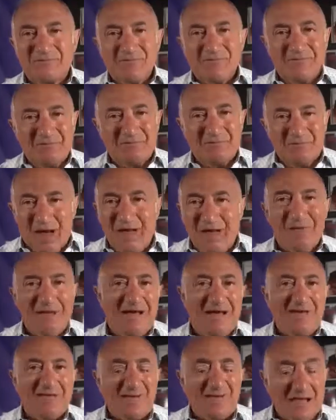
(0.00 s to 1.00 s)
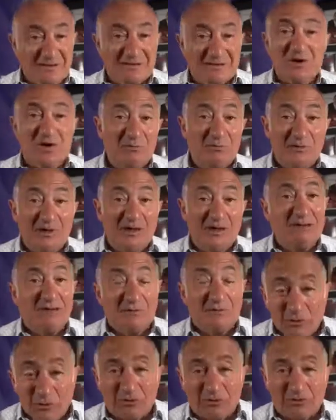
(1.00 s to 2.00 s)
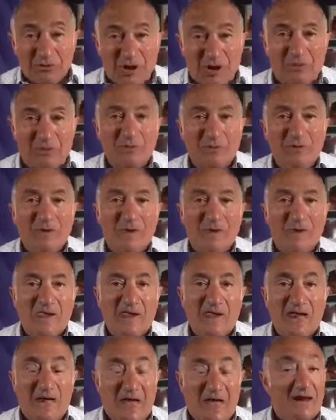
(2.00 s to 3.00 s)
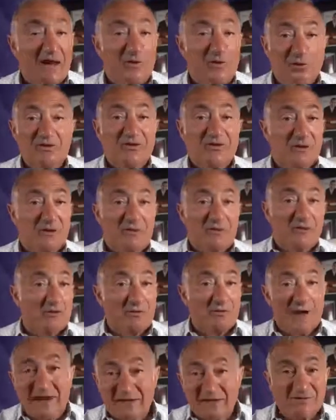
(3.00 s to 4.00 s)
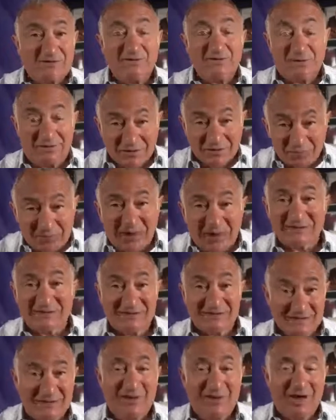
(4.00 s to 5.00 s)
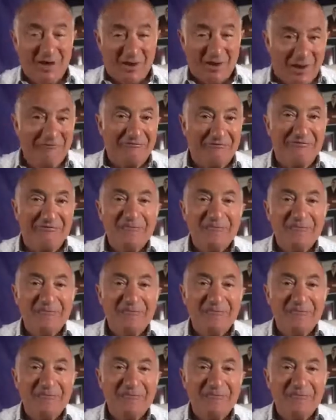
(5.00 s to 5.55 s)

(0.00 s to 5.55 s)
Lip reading: my mouth has got me into more trouble and also been the greatest source of blessing in my life.